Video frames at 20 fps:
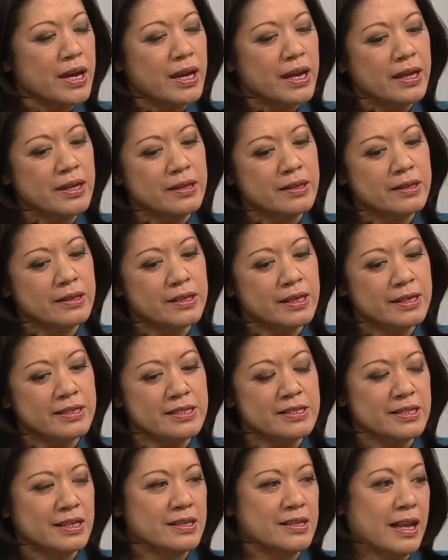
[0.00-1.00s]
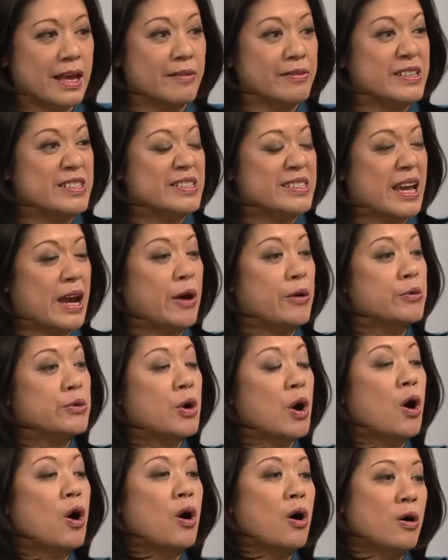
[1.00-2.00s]
and they decided to have these town
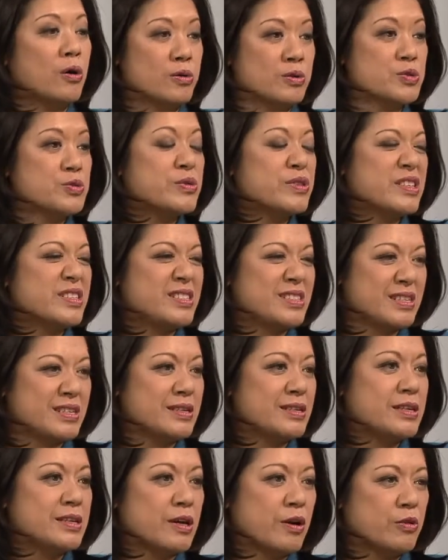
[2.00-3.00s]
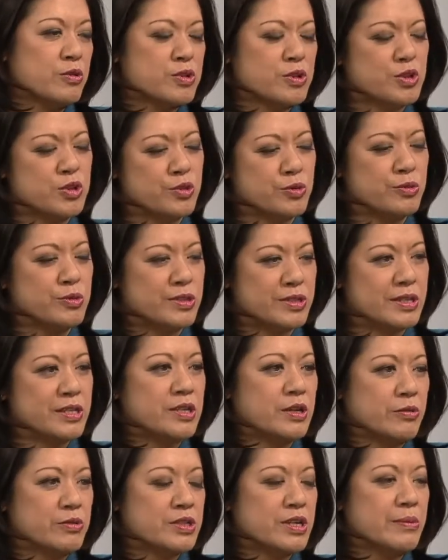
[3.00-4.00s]
halls with the C E Os, or two
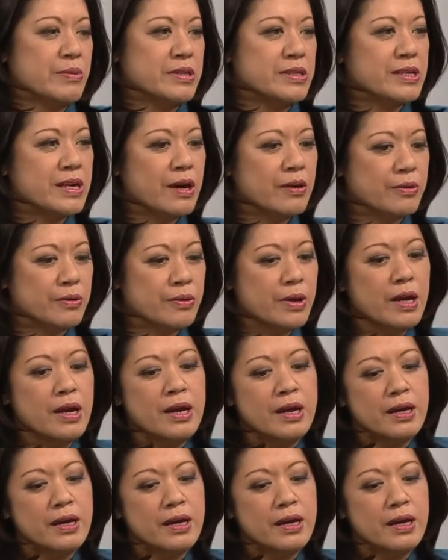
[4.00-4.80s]
C E Os coming together.